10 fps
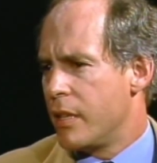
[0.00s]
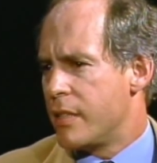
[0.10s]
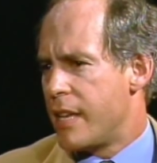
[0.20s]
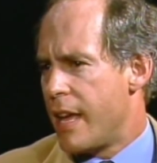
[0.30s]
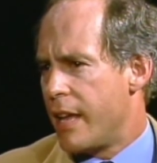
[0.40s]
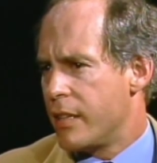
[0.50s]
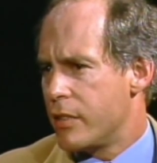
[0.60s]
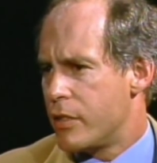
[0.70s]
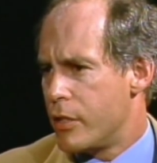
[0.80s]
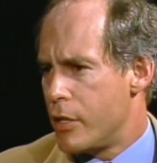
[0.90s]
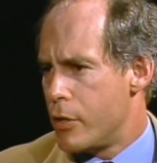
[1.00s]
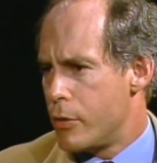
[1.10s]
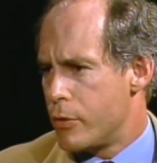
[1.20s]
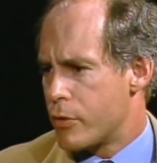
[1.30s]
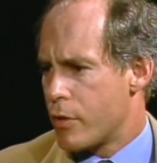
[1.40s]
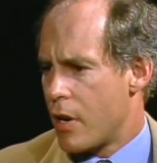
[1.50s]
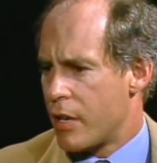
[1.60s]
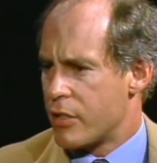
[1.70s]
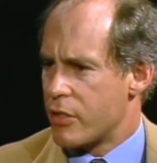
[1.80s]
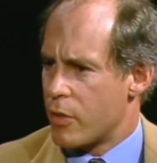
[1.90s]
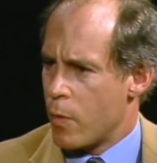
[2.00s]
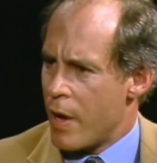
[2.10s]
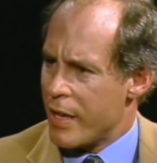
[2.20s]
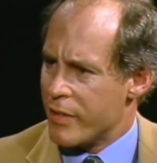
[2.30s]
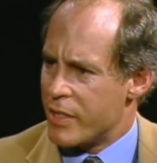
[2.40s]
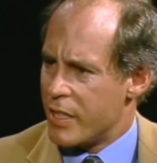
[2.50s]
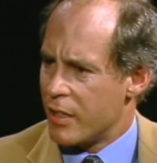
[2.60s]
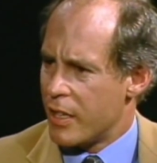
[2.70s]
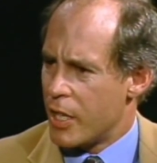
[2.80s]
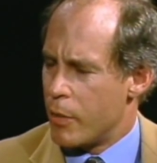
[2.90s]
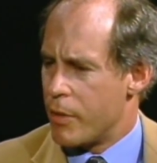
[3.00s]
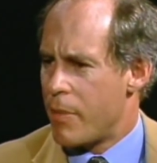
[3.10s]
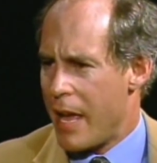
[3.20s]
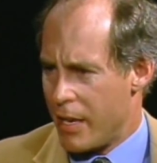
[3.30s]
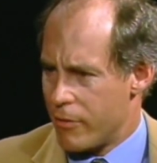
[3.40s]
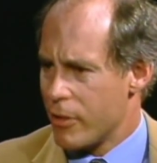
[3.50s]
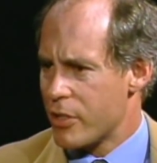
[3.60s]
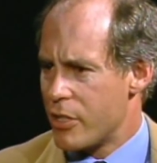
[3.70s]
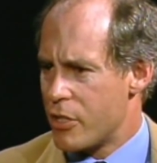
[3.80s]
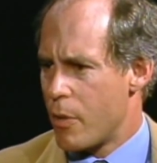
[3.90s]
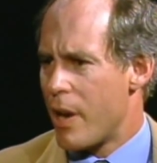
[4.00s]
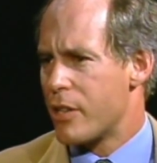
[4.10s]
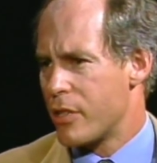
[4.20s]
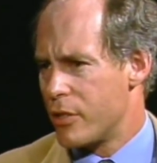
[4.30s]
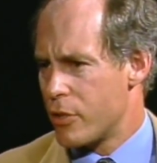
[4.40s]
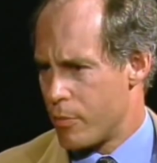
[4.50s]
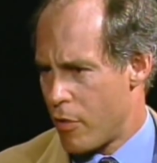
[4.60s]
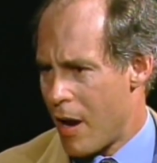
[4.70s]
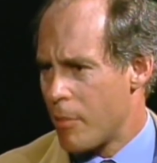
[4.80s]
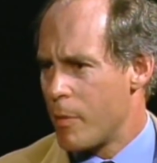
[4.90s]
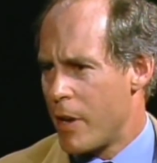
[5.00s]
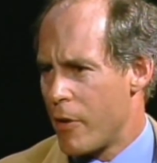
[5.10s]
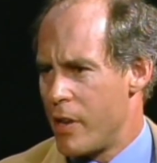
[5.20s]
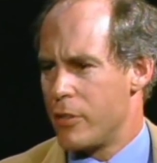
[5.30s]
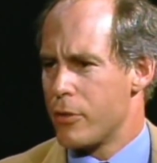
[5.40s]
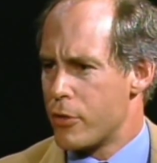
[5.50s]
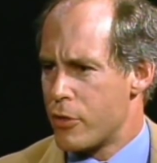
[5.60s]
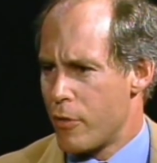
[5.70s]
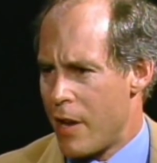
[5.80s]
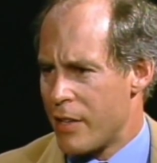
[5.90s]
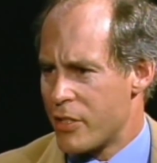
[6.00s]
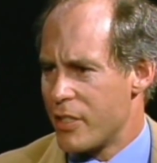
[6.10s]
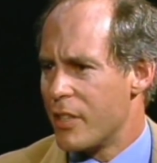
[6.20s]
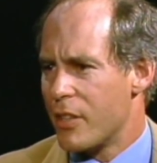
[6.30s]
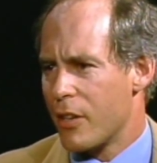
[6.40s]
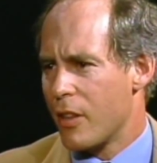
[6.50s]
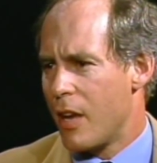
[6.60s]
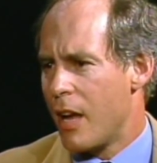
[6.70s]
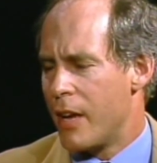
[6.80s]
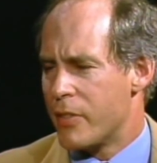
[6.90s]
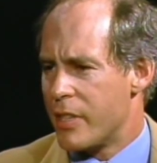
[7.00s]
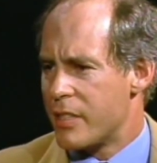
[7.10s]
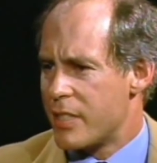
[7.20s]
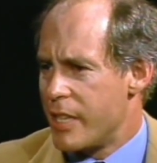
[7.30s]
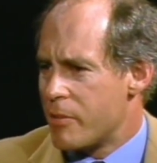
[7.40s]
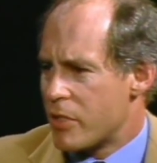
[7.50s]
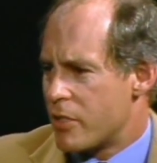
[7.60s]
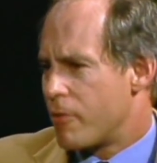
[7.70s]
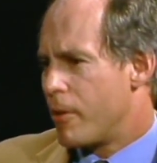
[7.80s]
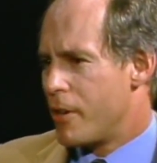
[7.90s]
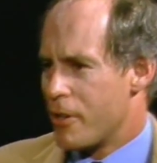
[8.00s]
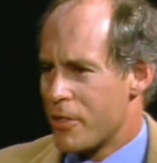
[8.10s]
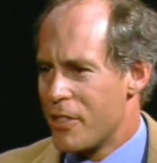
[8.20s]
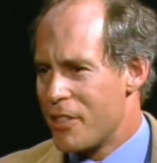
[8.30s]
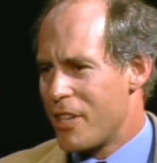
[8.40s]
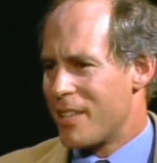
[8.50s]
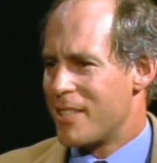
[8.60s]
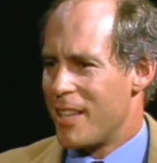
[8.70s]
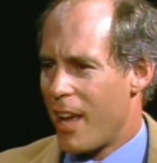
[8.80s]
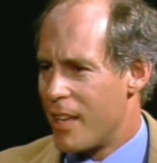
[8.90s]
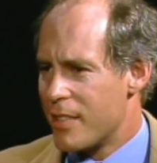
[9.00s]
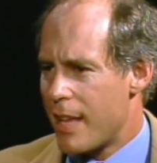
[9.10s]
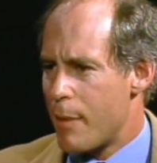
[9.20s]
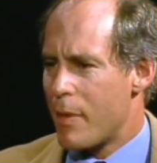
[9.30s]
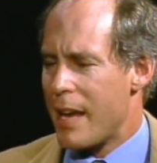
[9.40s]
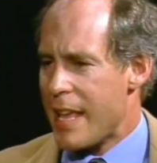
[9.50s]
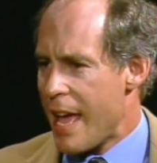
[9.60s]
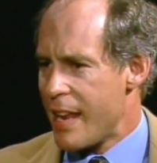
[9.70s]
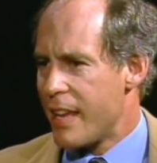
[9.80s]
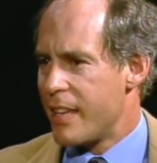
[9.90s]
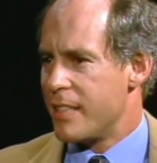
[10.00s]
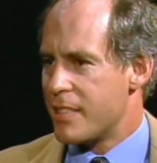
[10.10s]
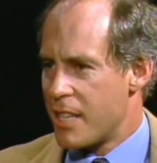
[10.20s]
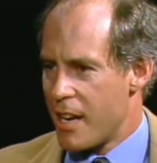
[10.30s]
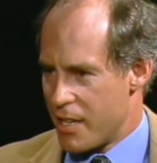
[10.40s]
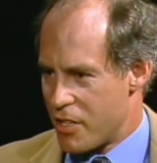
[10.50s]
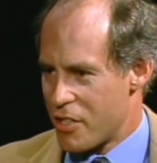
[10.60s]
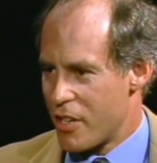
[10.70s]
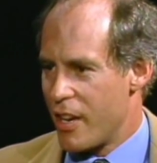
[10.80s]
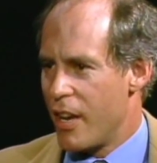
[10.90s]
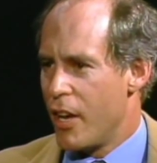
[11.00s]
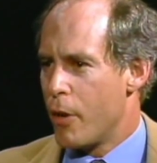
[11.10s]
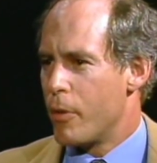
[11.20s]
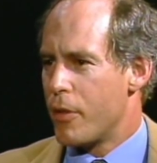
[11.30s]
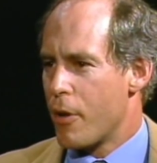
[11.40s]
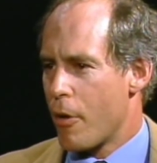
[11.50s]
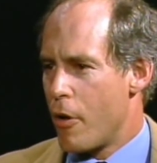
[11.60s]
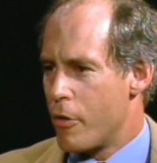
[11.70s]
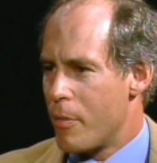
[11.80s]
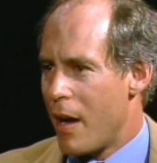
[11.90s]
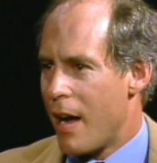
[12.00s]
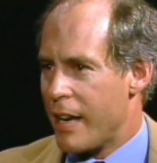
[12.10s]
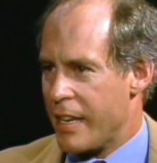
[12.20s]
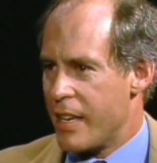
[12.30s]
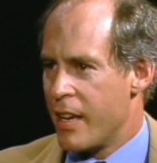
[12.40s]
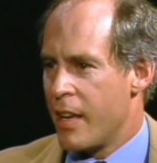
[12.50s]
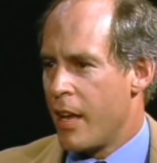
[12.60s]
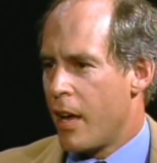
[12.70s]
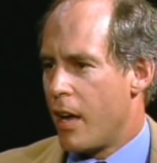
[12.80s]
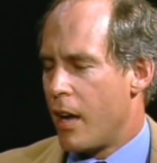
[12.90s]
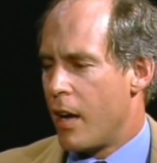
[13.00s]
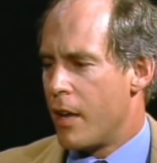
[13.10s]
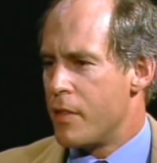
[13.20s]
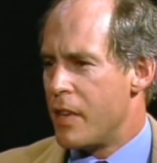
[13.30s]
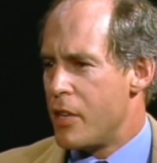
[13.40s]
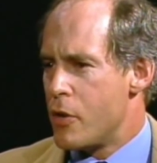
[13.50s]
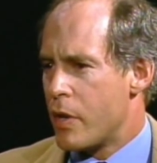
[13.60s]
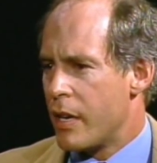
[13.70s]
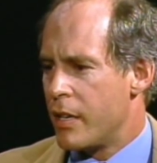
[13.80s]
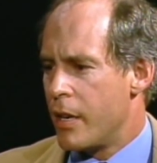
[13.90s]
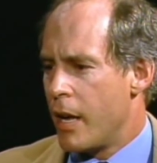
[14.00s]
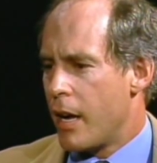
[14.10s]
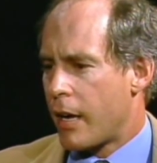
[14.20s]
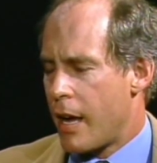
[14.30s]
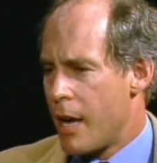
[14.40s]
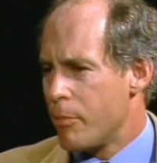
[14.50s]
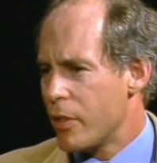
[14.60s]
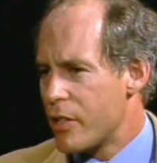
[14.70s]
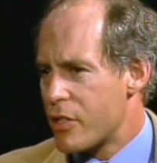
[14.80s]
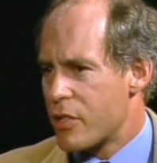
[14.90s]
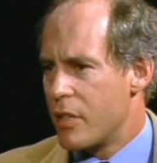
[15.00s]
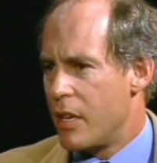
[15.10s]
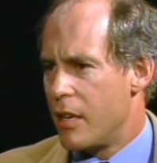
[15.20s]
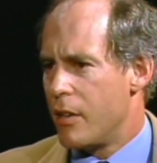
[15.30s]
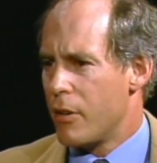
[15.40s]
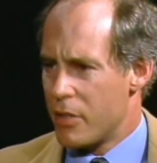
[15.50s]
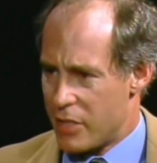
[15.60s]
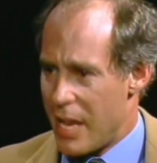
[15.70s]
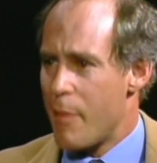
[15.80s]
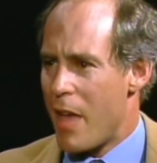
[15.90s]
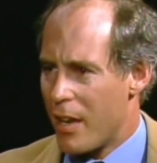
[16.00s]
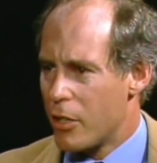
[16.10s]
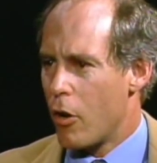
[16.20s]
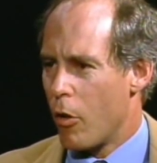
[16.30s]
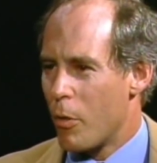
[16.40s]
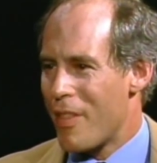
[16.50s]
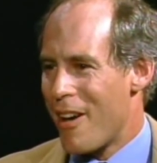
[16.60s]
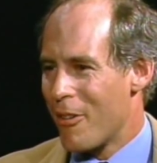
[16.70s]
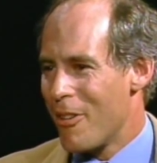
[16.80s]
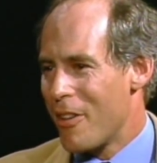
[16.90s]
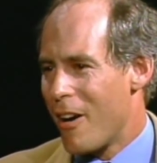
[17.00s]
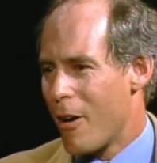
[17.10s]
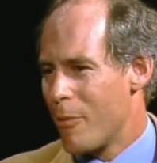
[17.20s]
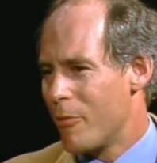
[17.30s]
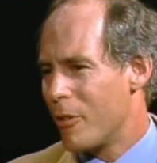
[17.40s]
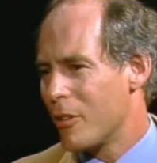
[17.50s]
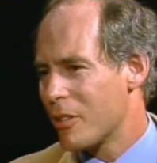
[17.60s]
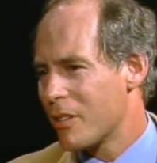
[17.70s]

tend to use drugs as a way of dealing with painful situations or problem areas or stress in their lives. And it seems as if what you're suggesting is that by getting in touch with your own body, that you can accomplish the, the same end goal without all the harmful